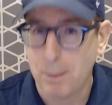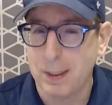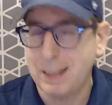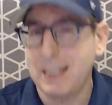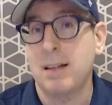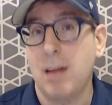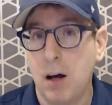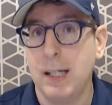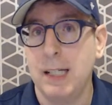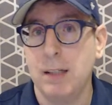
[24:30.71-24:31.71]
And I think it's
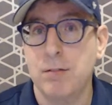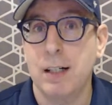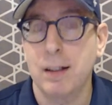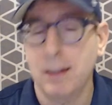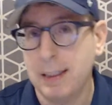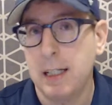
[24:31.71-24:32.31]
highly unfair. And I think